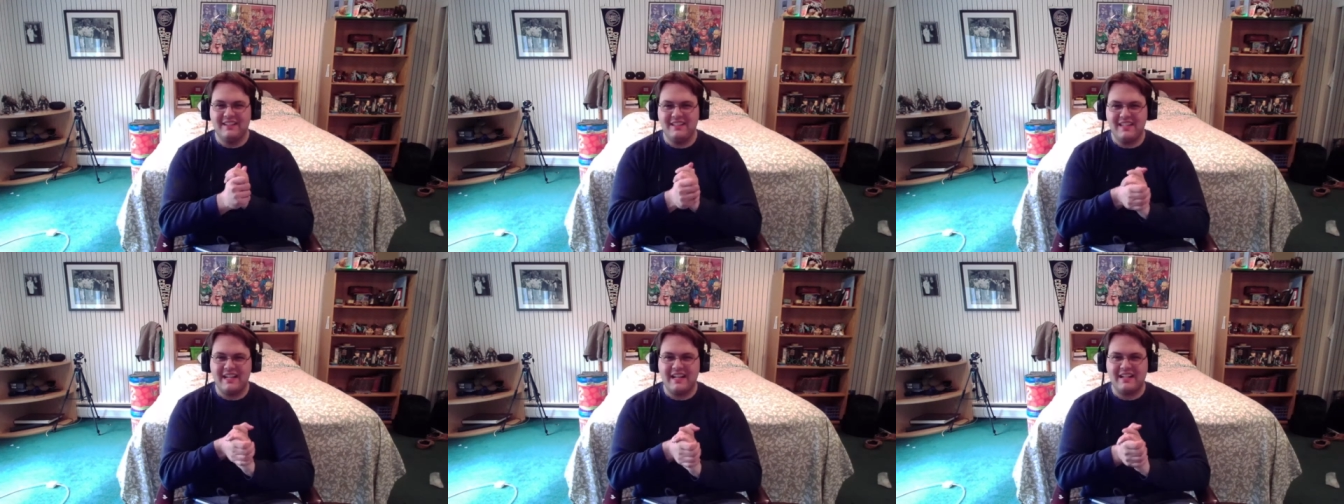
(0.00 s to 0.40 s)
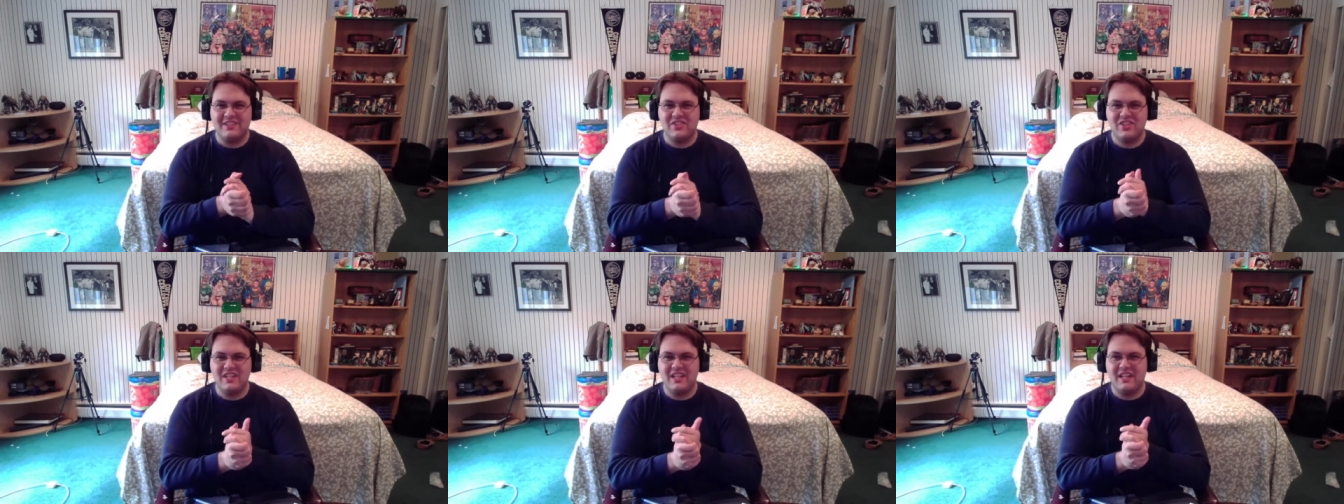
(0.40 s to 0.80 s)
Yeah,
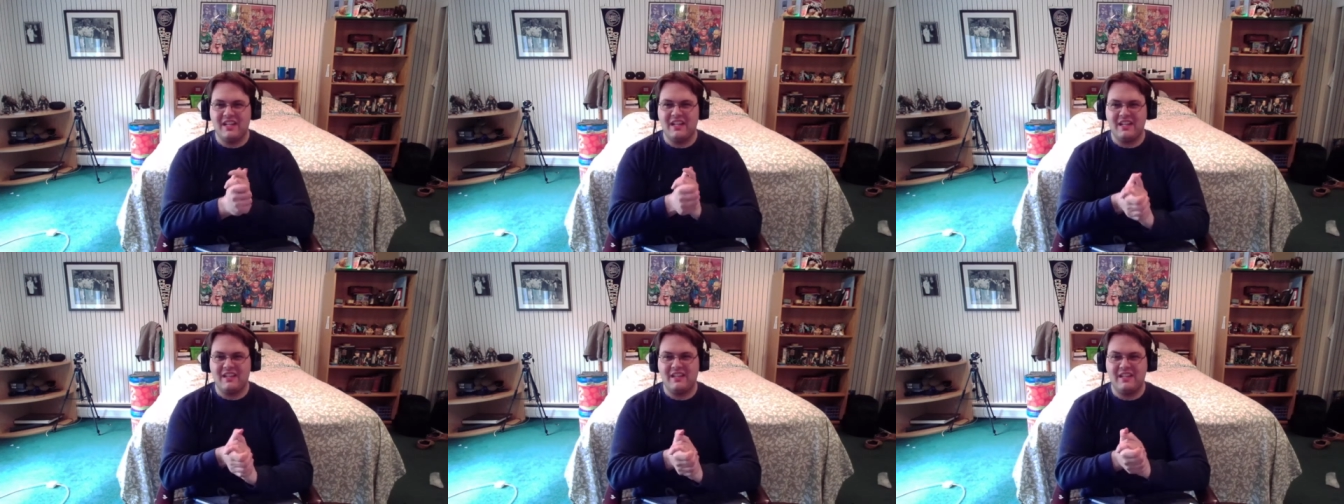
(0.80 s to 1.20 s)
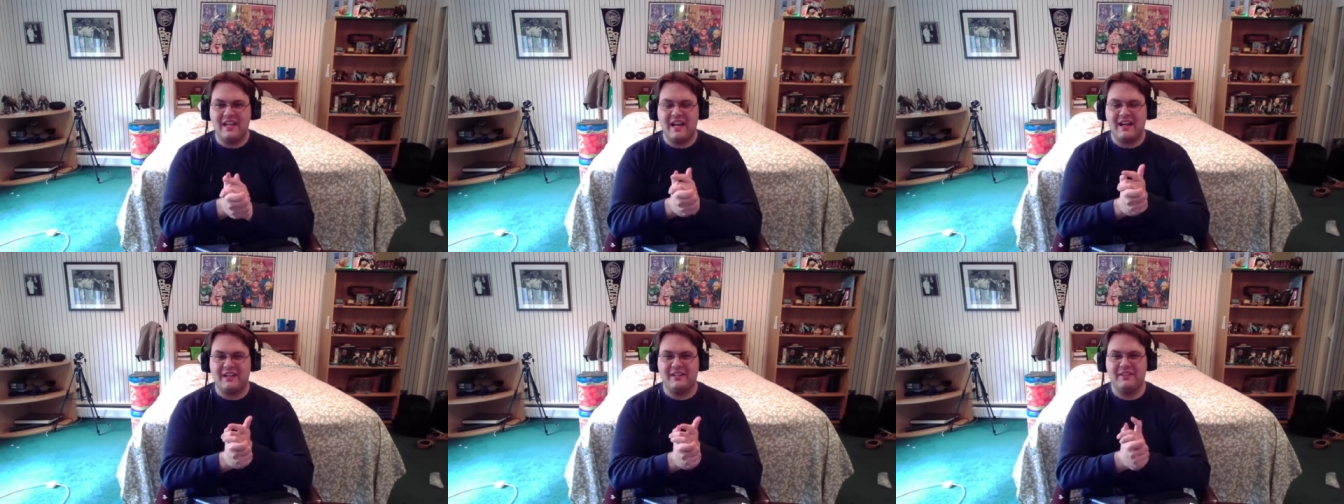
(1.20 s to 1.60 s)
she.
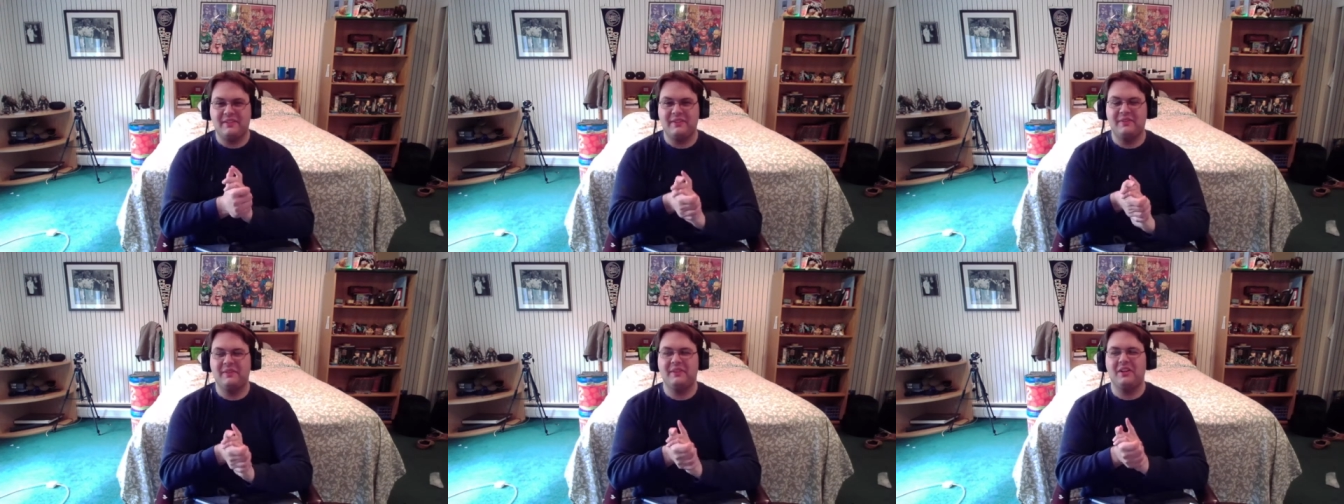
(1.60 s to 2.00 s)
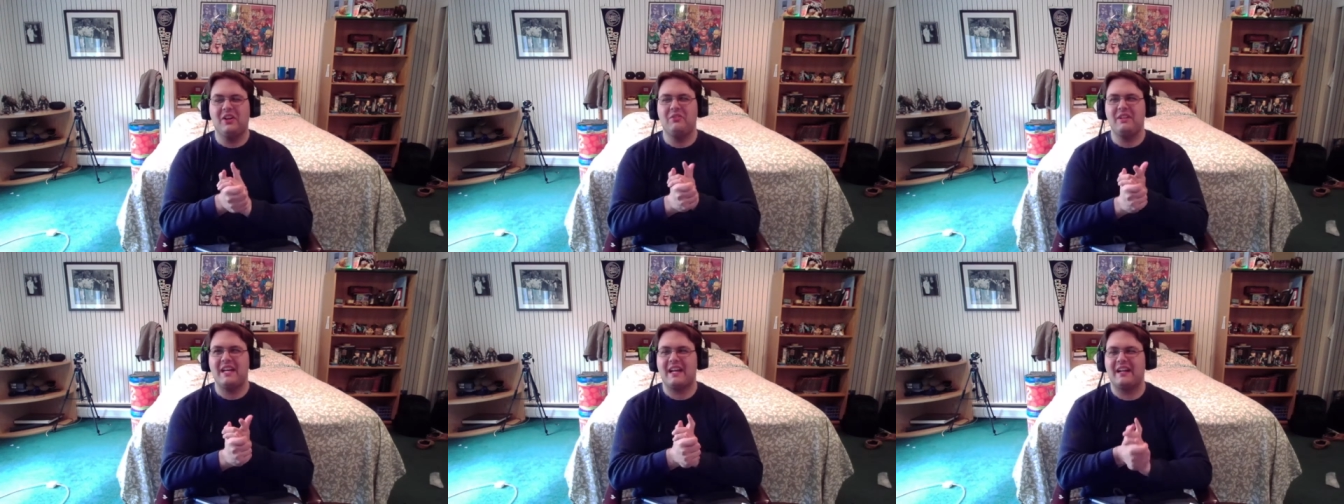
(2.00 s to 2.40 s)
Yeah.
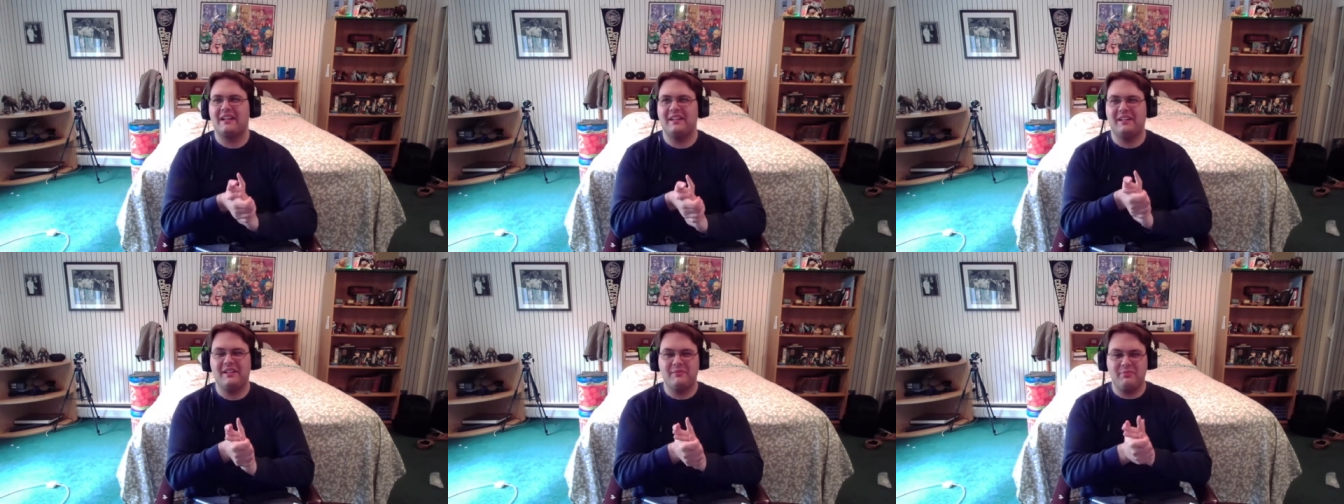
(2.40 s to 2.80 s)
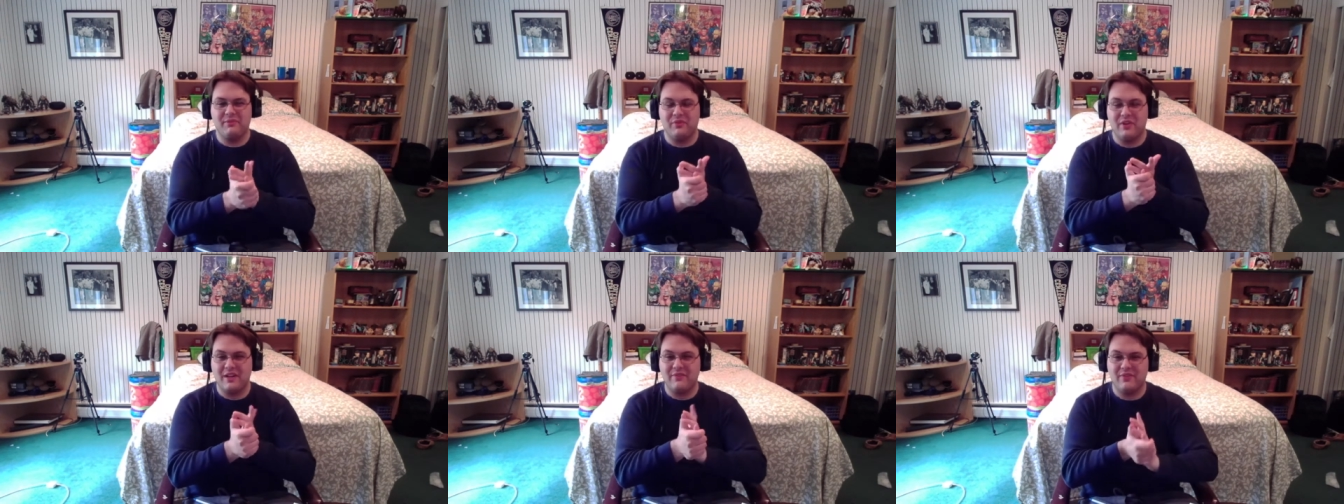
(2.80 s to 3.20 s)
Oh yeah.
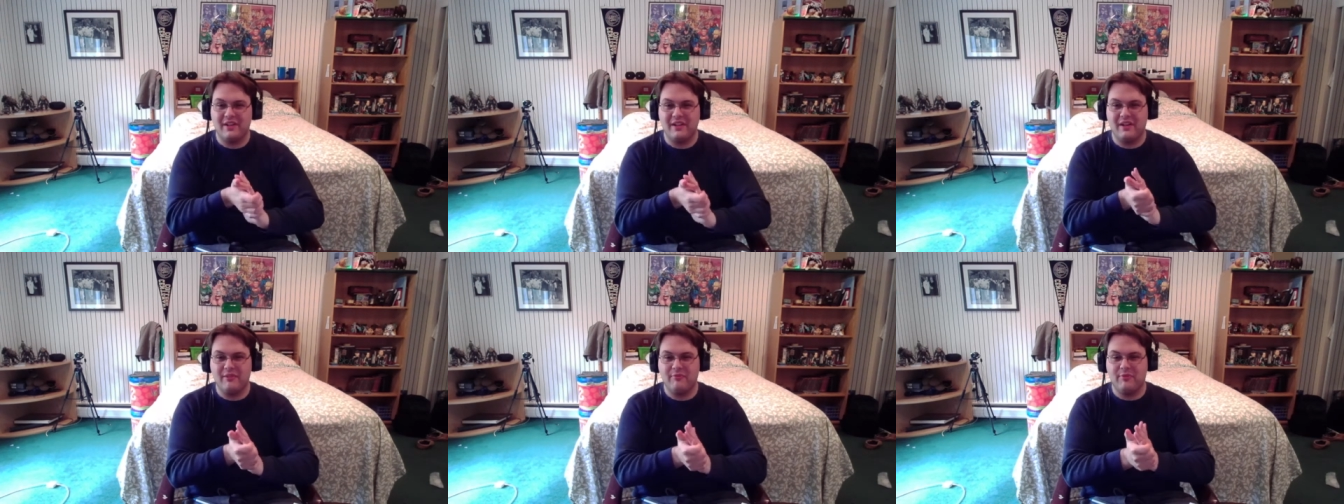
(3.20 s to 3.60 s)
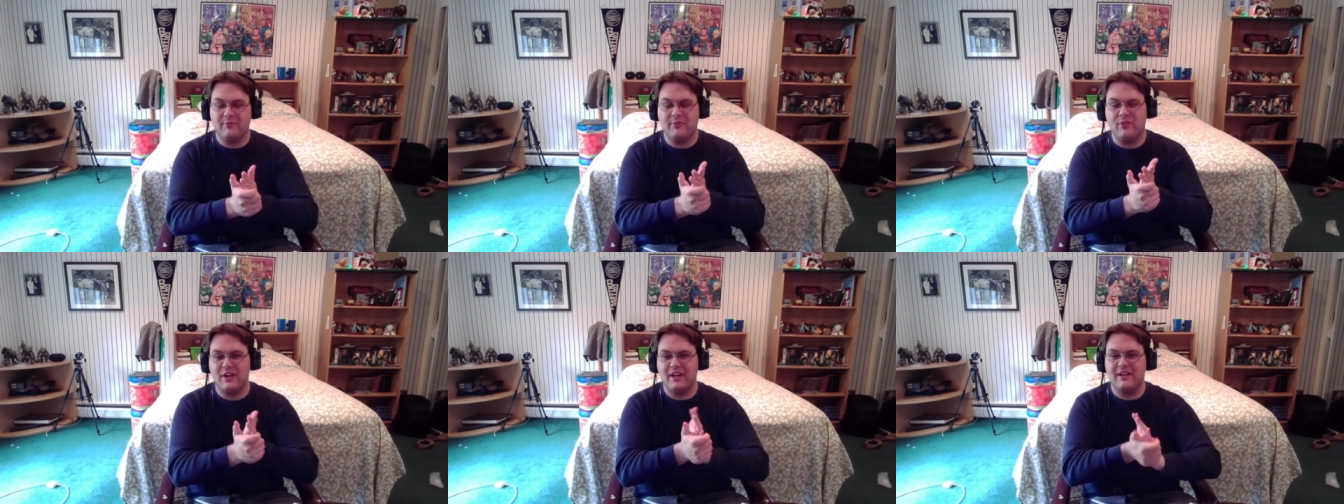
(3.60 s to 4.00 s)
Before
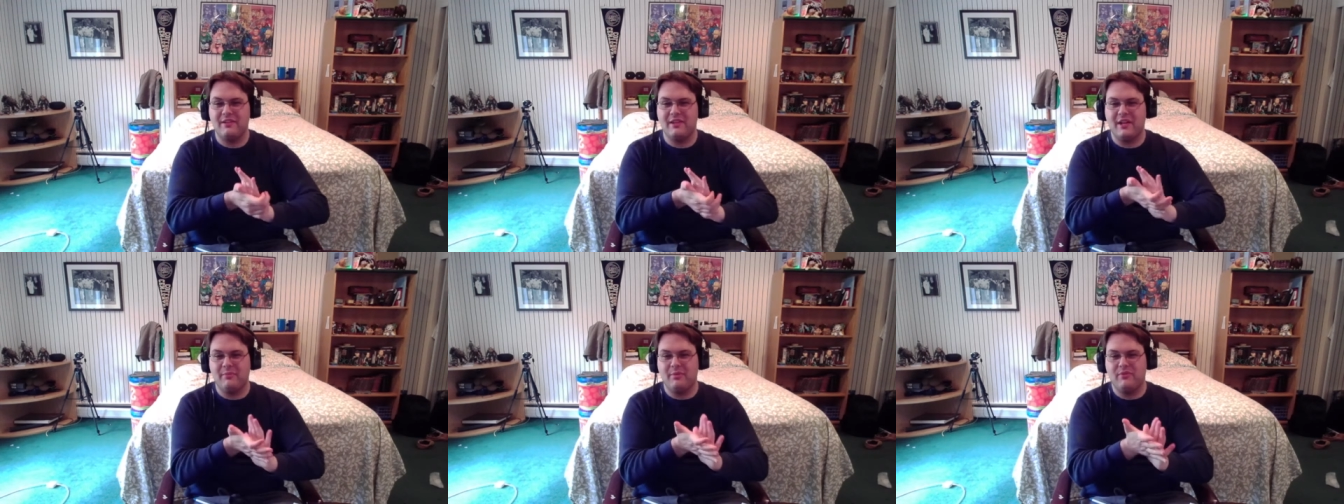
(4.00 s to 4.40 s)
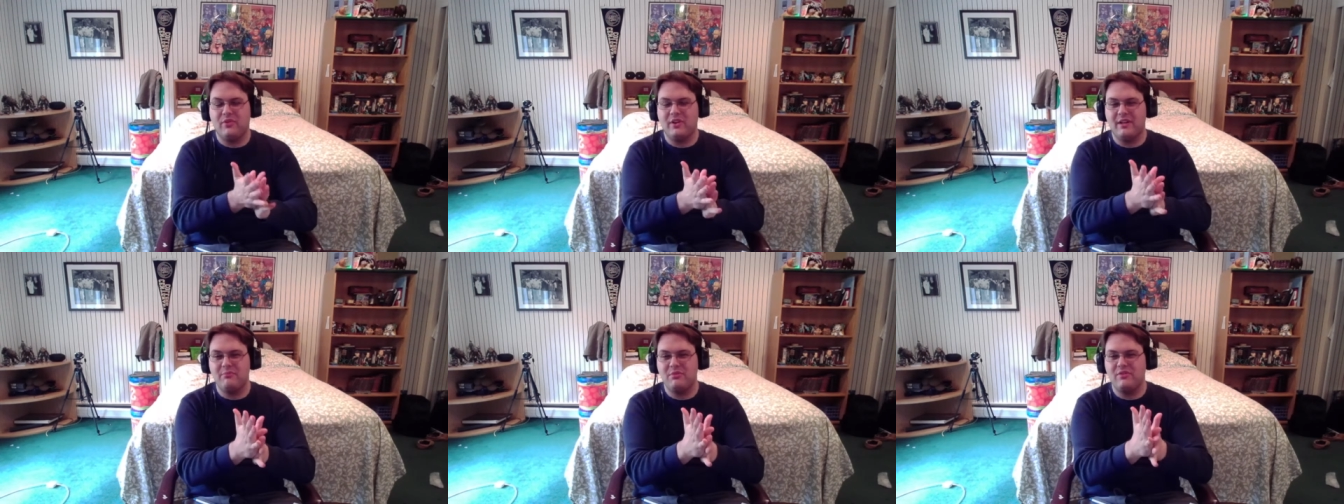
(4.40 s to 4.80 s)

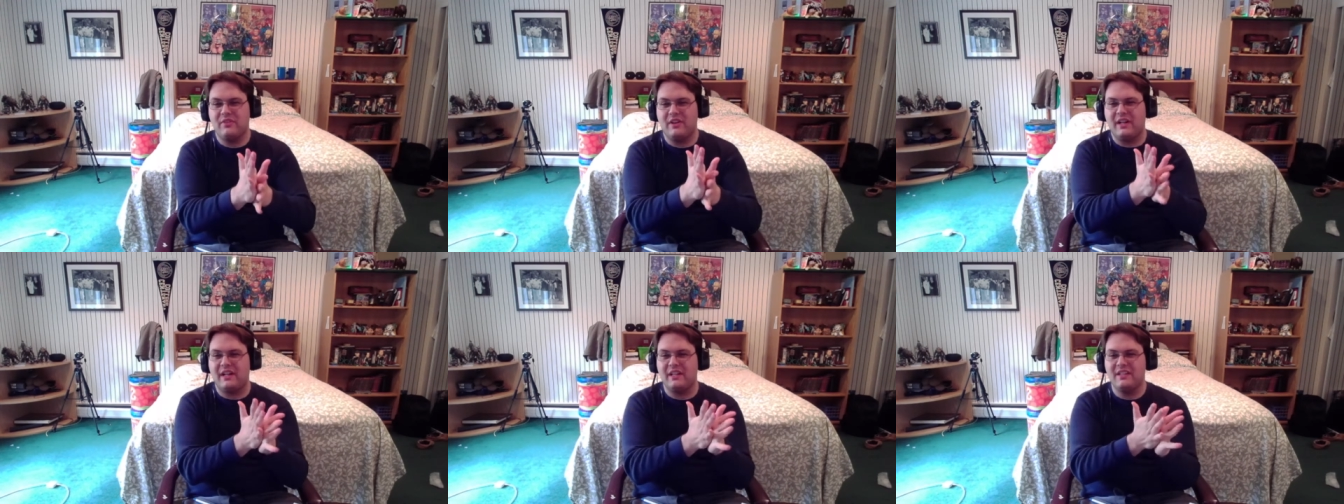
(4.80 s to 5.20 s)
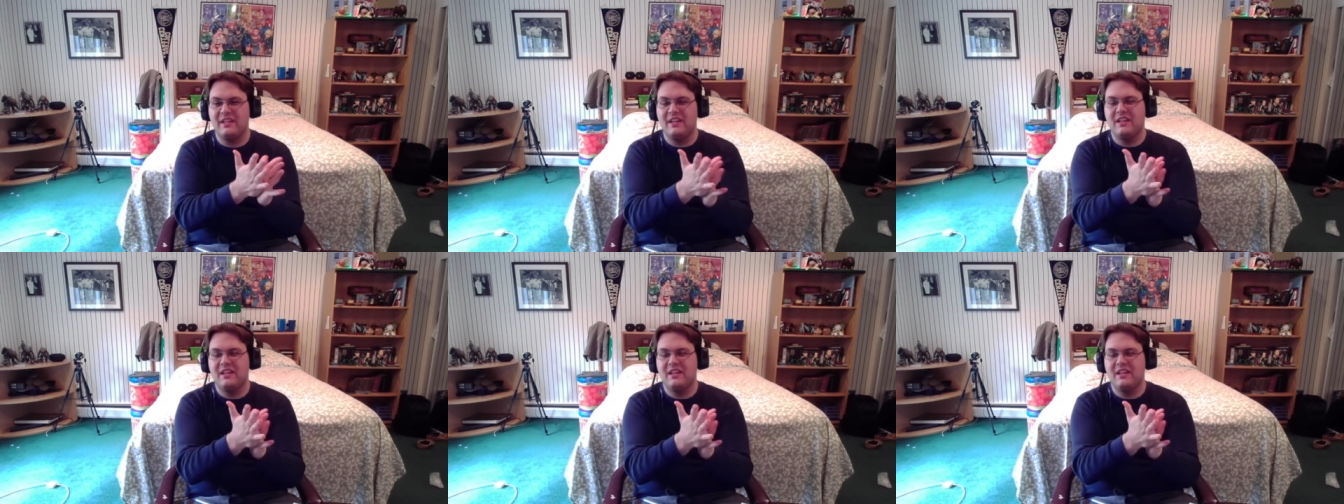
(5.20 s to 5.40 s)
I move on,